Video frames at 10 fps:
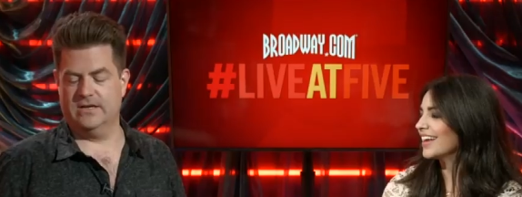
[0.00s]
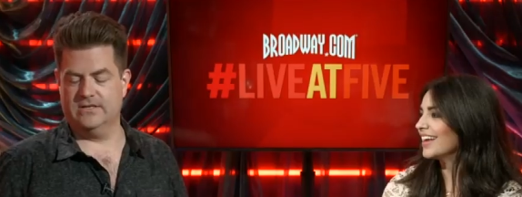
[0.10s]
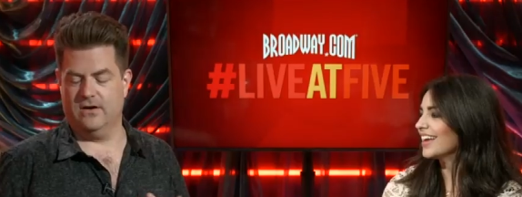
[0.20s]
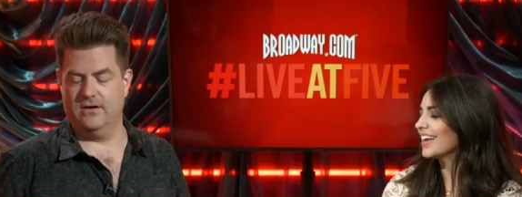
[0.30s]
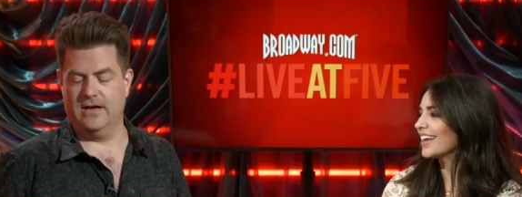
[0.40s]

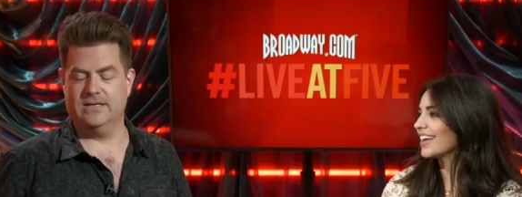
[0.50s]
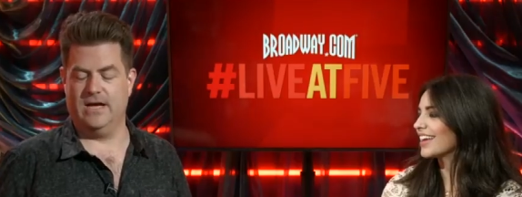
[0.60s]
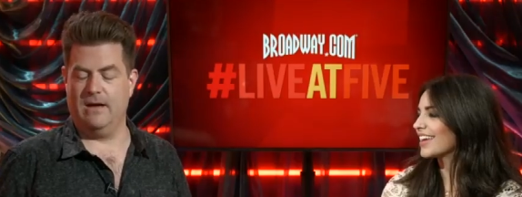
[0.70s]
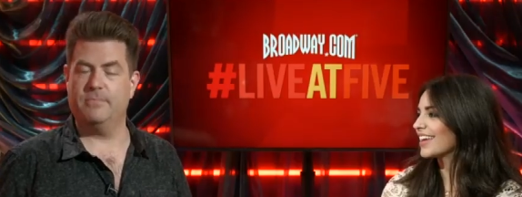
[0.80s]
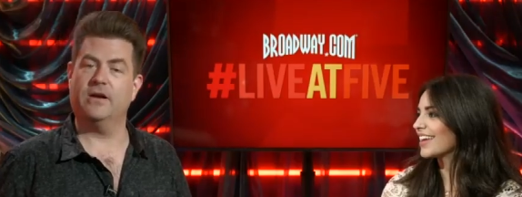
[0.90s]
Speaker 1: so hard not to
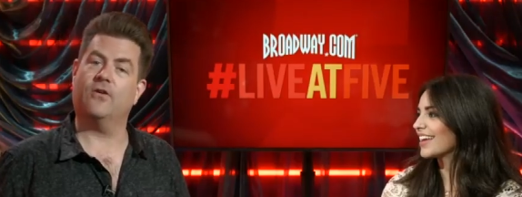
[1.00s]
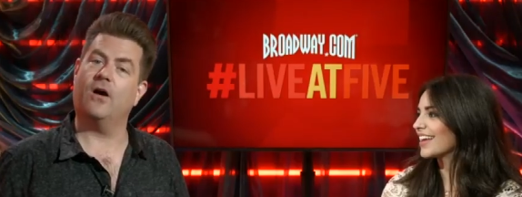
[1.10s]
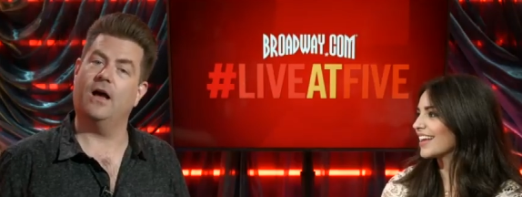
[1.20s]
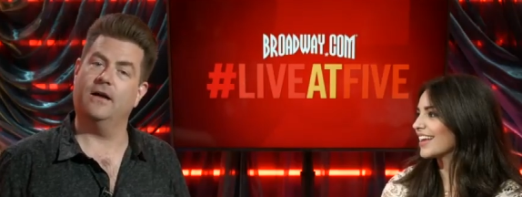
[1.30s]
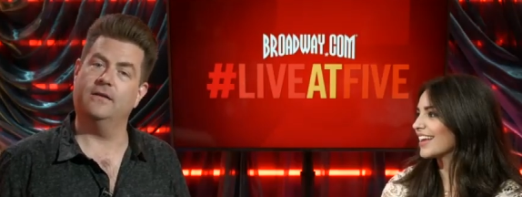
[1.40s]
happy
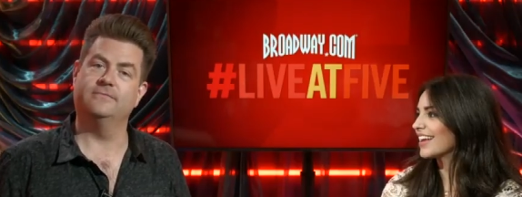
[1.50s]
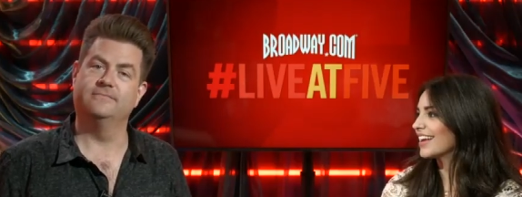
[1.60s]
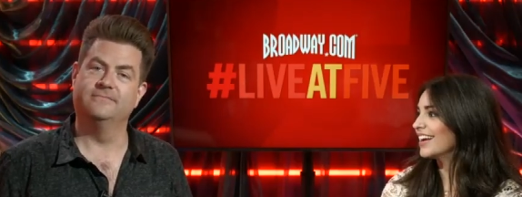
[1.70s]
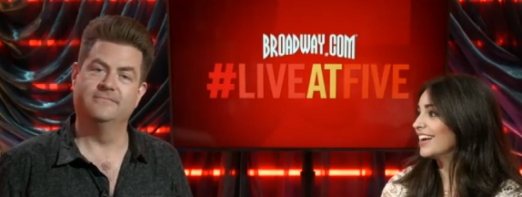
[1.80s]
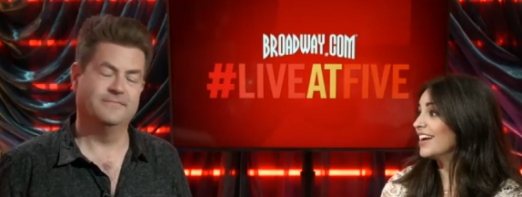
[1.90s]
cry
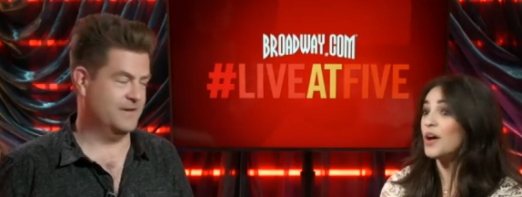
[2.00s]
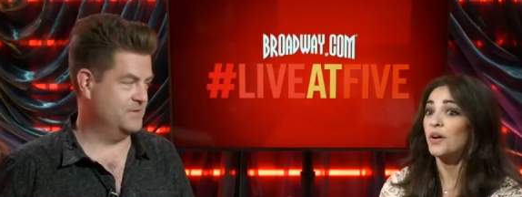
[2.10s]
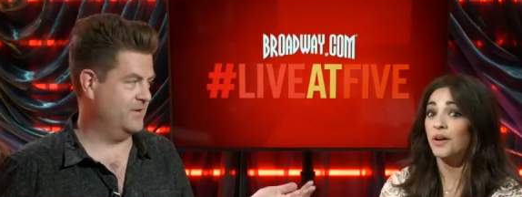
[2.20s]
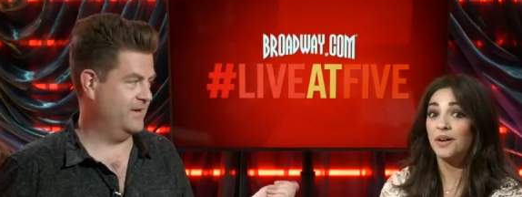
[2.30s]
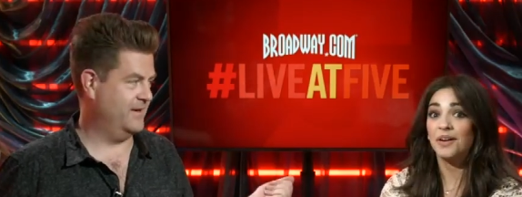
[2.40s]
because
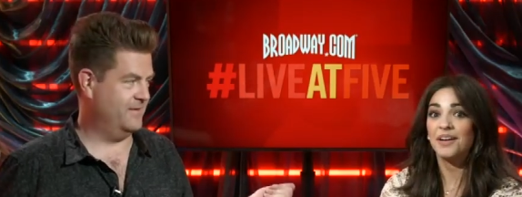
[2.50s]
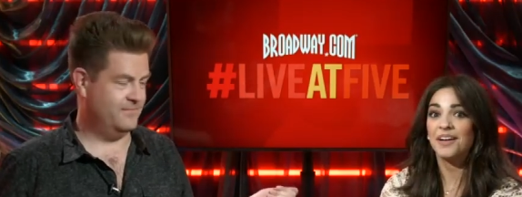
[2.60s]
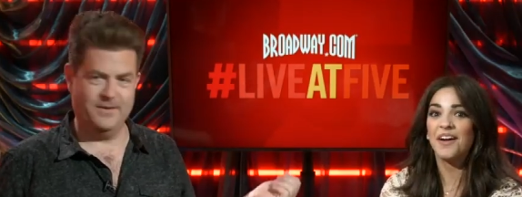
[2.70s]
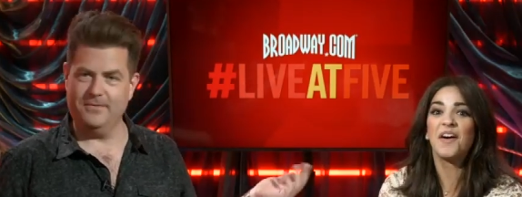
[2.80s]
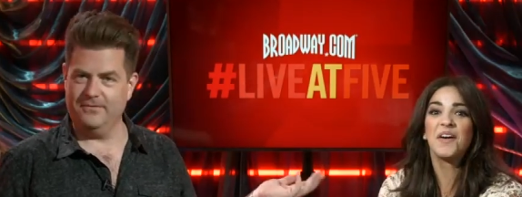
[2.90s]
you're here.
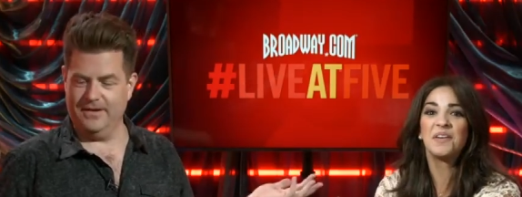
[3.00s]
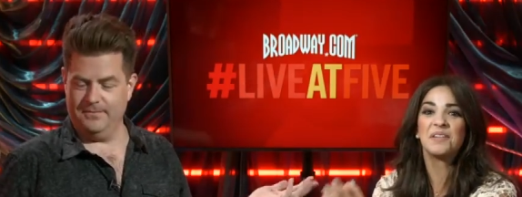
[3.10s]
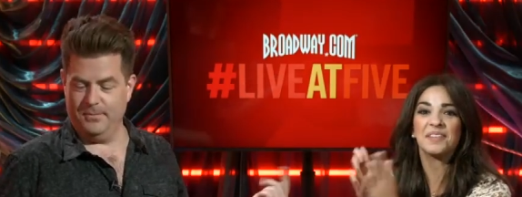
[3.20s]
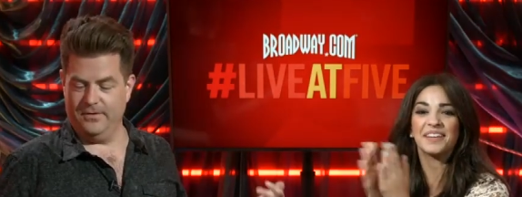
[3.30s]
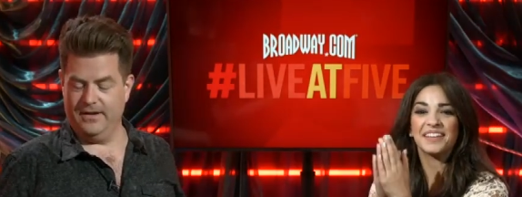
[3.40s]
People, oh. really,
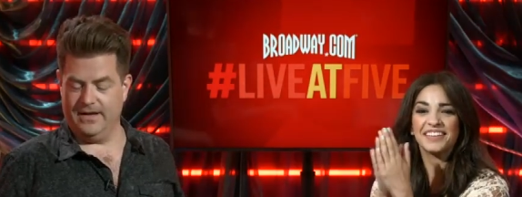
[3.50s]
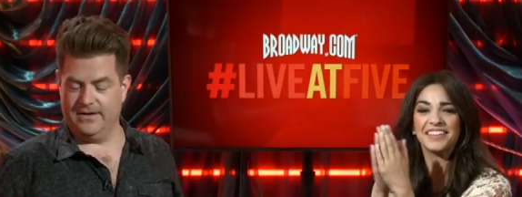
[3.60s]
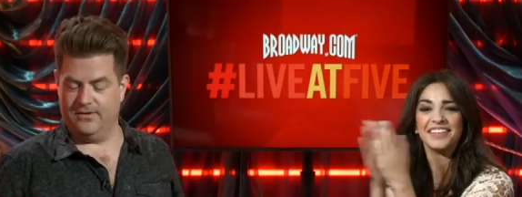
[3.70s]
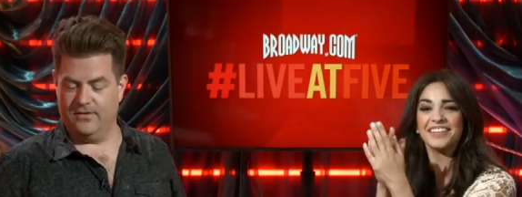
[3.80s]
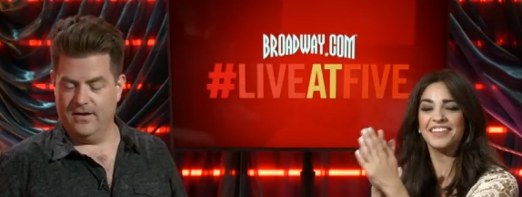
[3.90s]
people really like
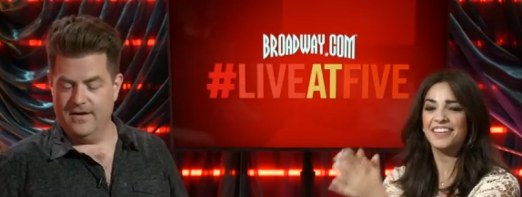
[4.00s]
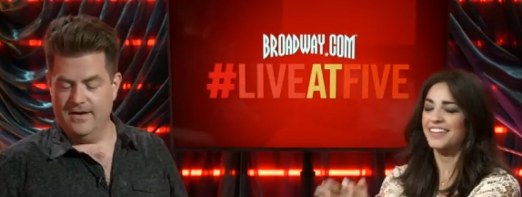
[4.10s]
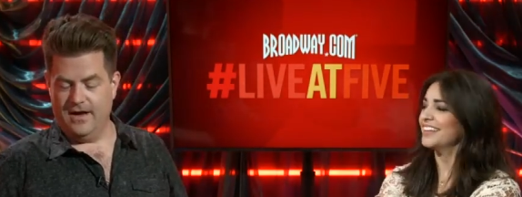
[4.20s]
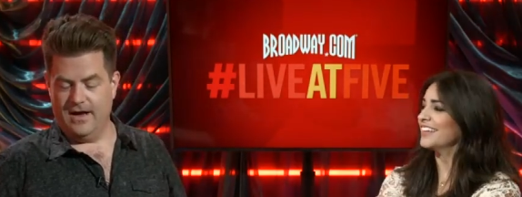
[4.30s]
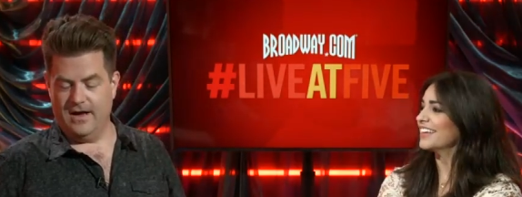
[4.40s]
you."
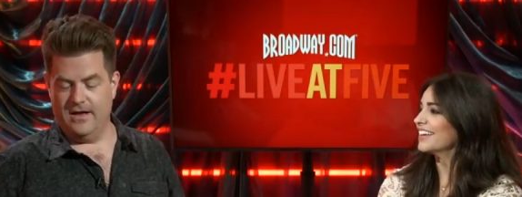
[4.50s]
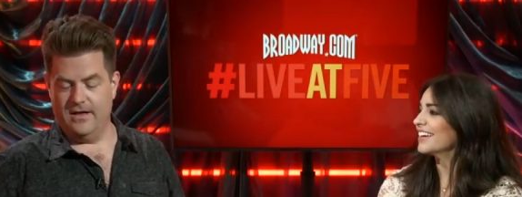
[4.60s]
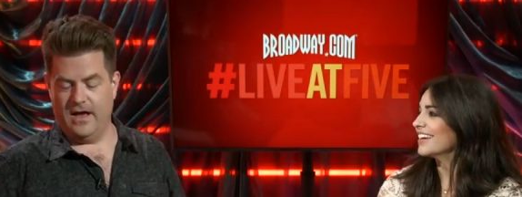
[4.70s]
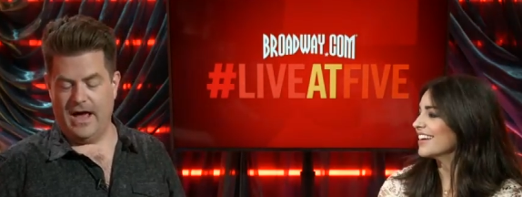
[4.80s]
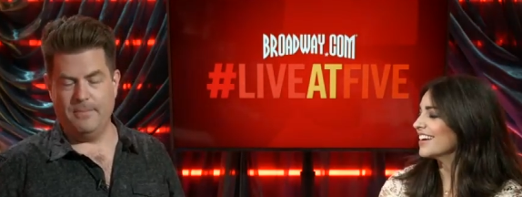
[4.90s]
Uh,
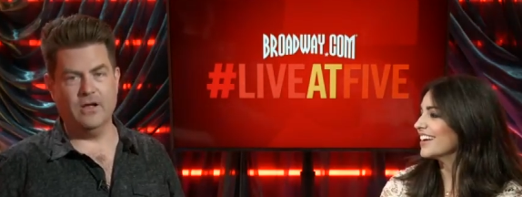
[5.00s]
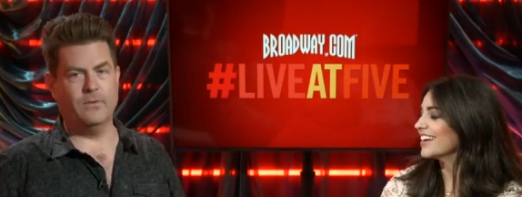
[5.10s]
Abigail